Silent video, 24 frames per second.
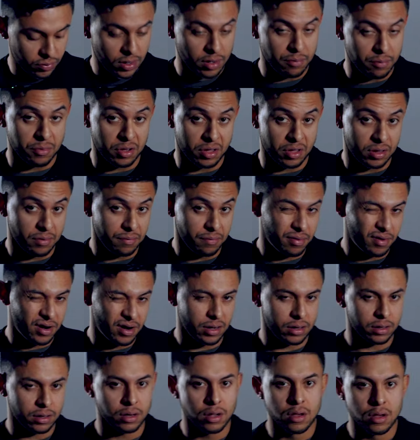I mean, the
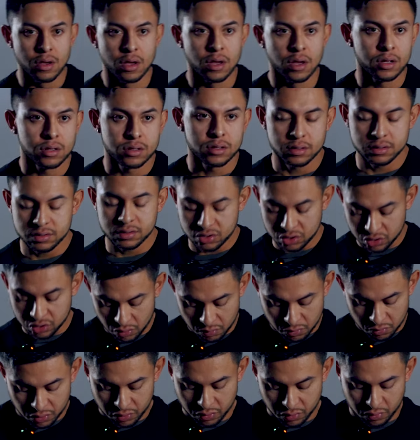brand. There's
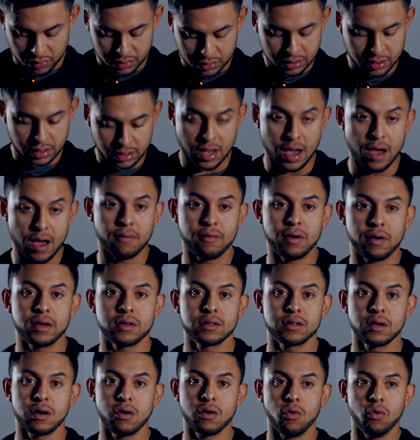some other ones that have like
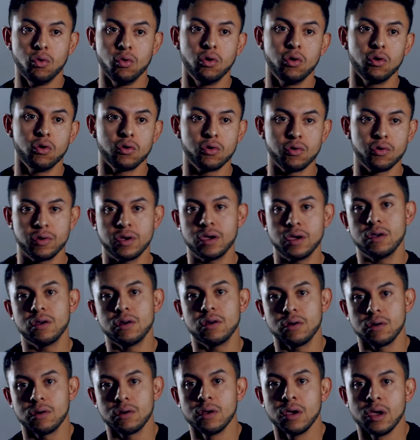the whole logo
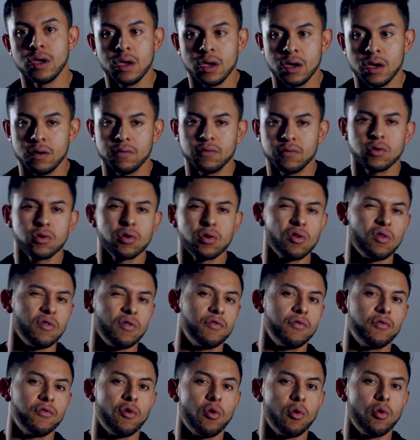here. If you go to a
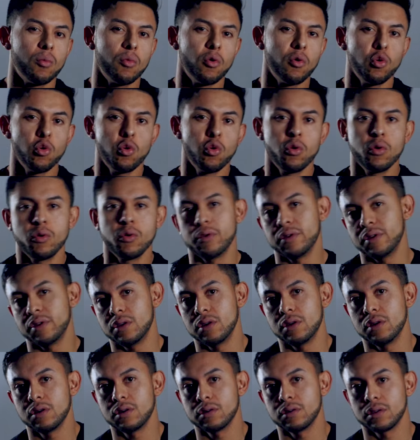formal
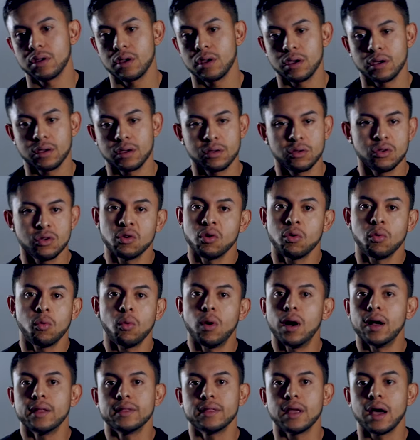dinner thing, you don't
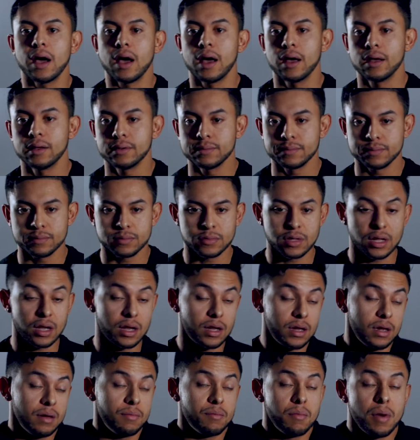want that,
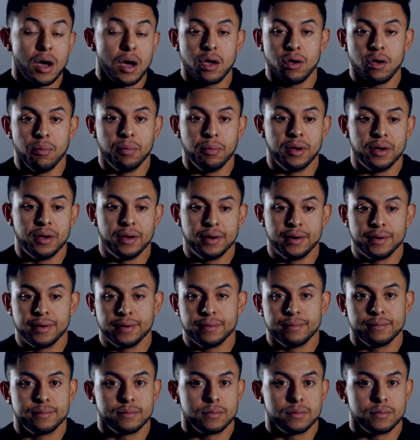in my opinion.